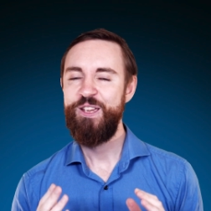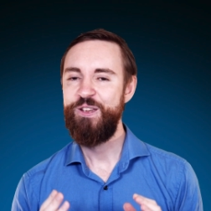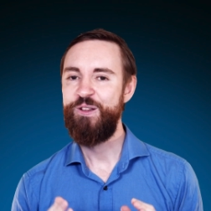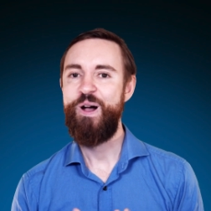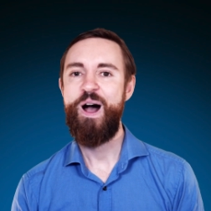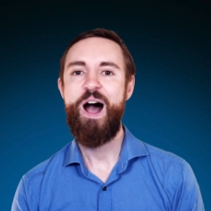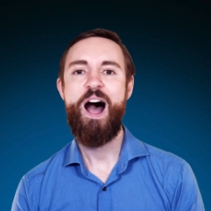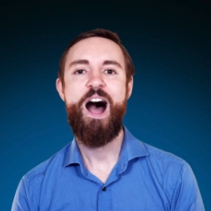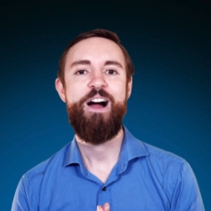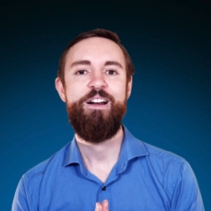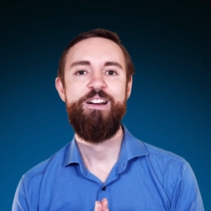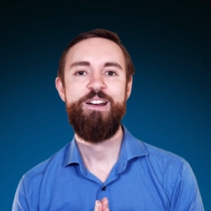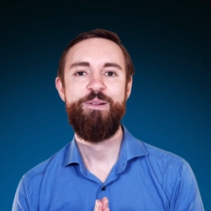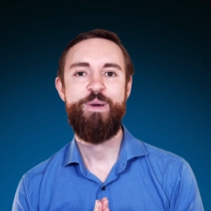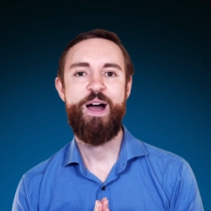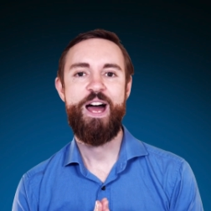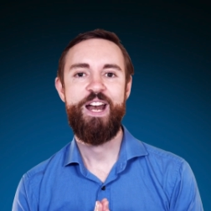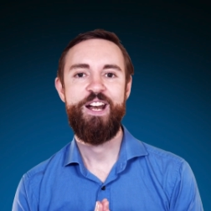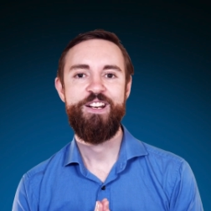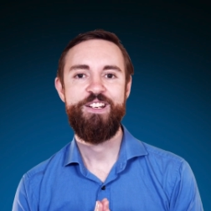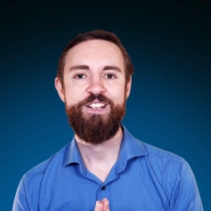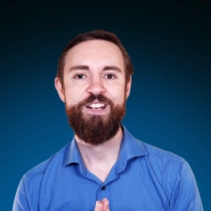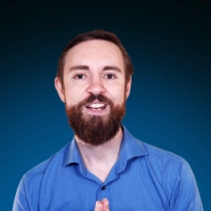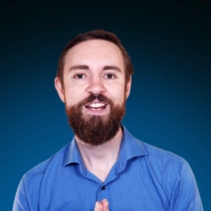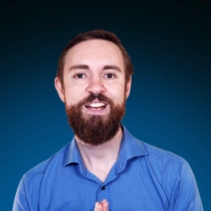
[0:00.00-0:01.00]
Your hiring
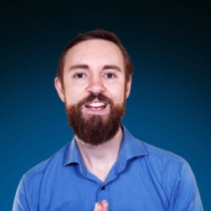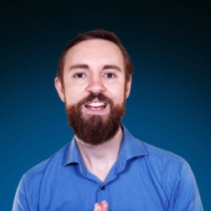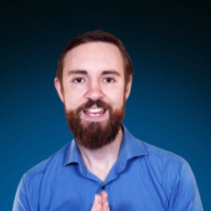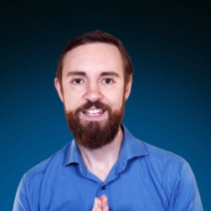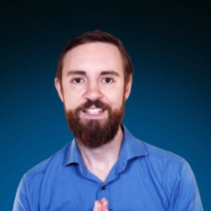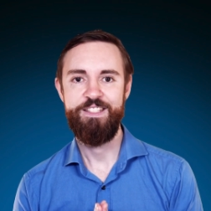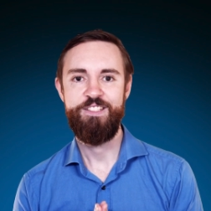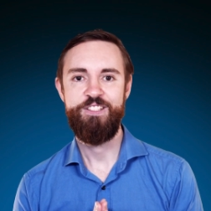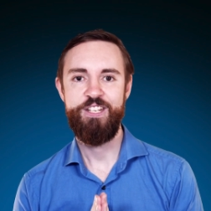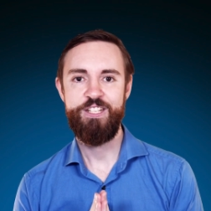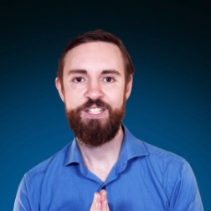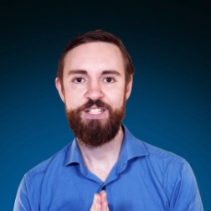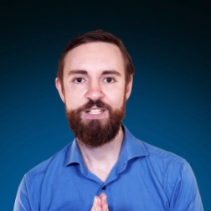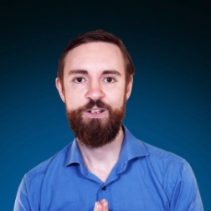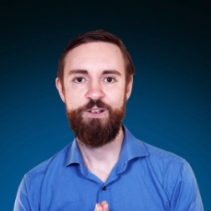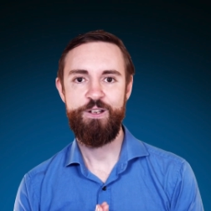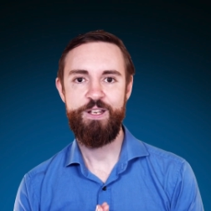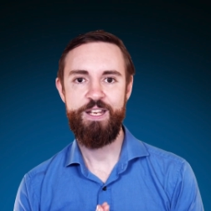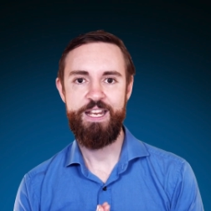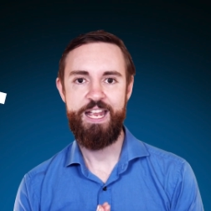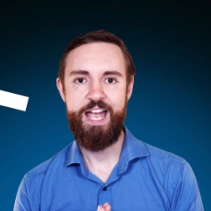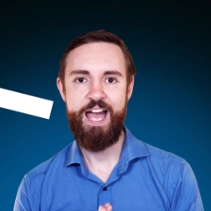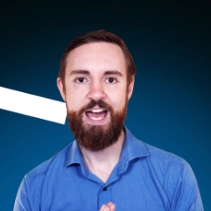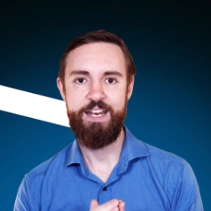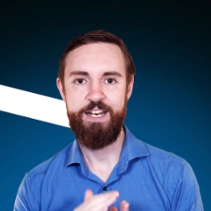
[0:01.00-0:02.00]
manager is just
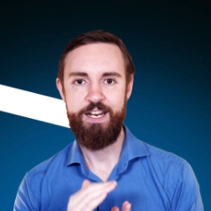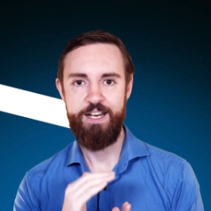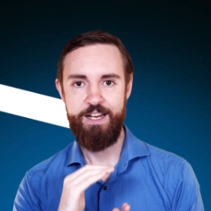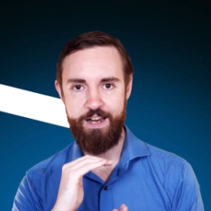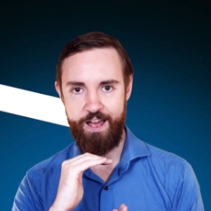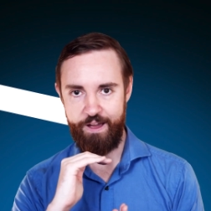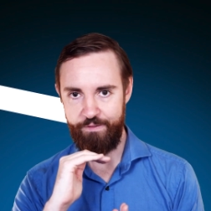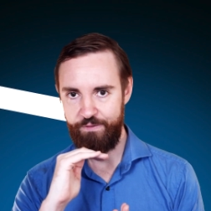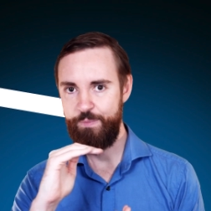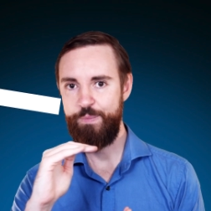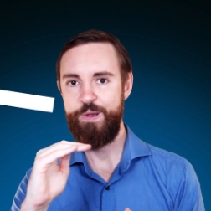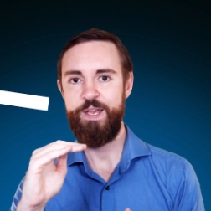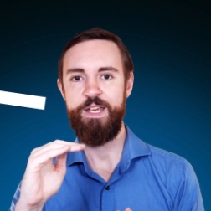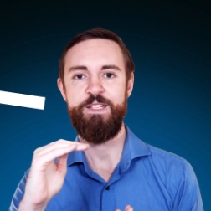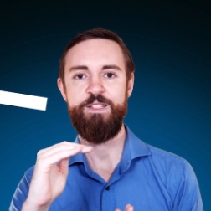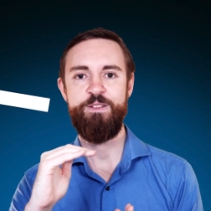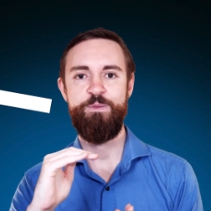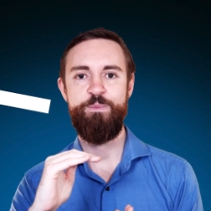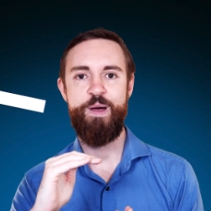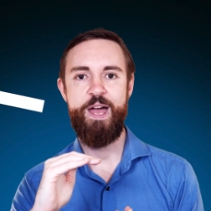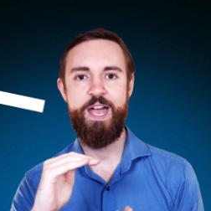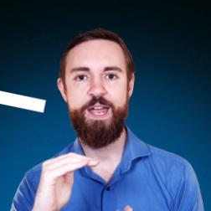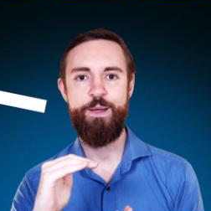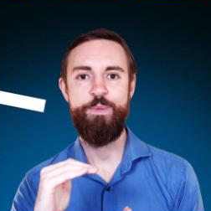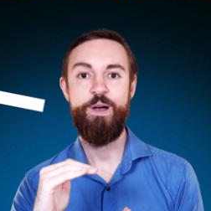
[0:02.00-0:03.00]
looking at another piece
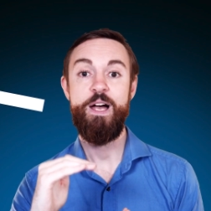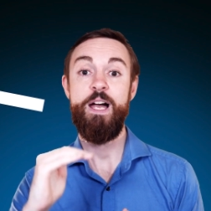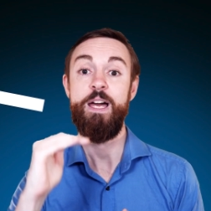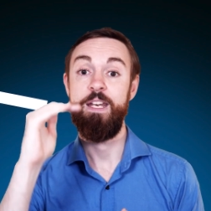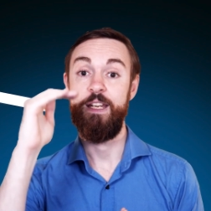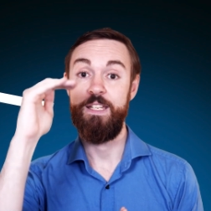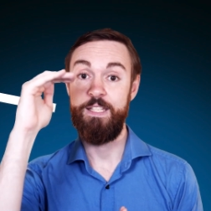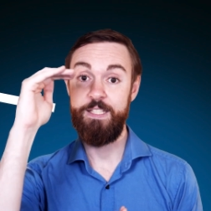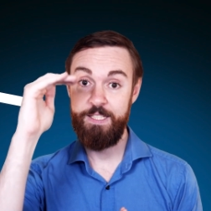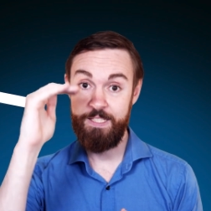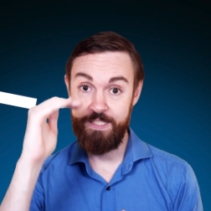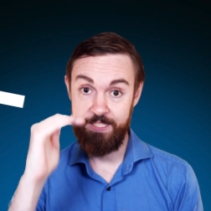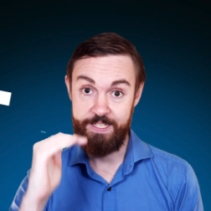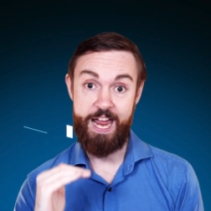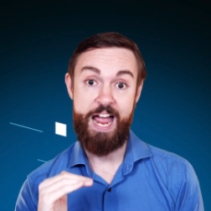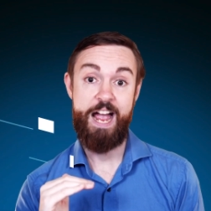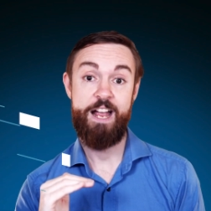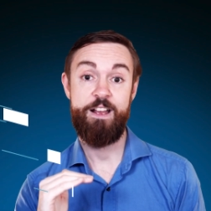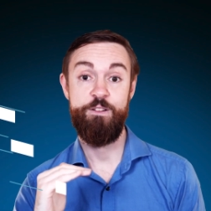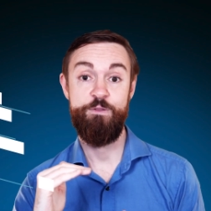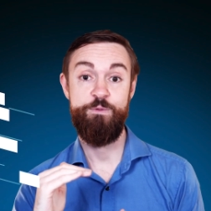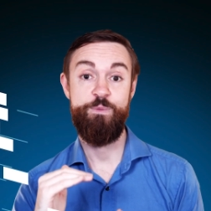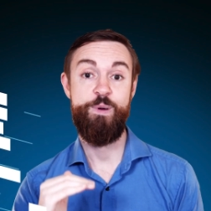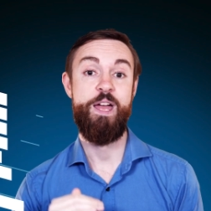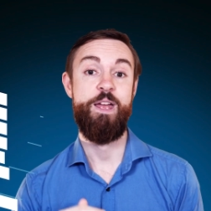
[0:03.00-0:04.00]
of paper and a
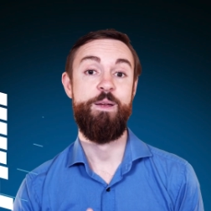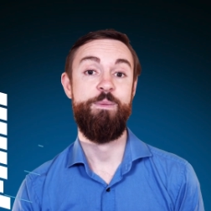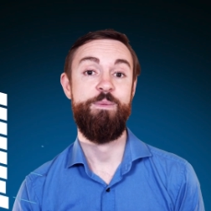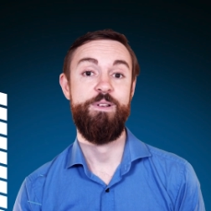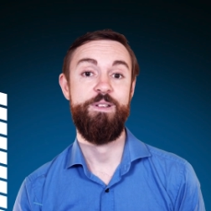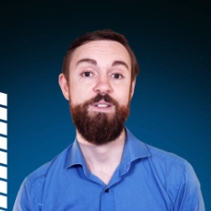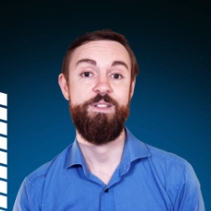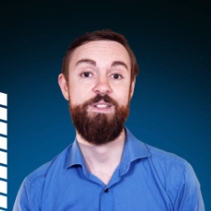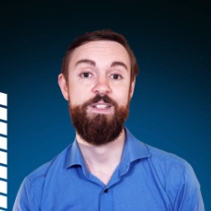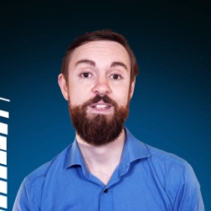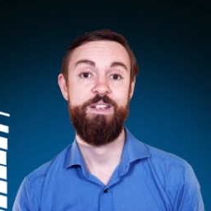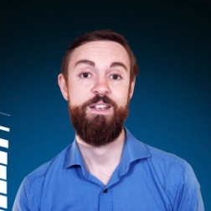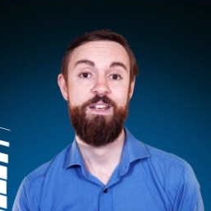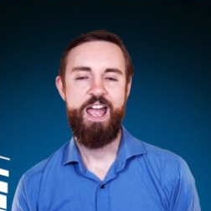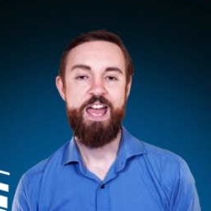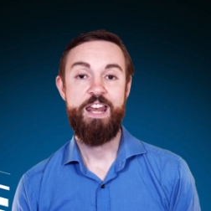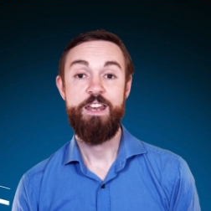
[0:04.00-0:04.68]
stack of papers.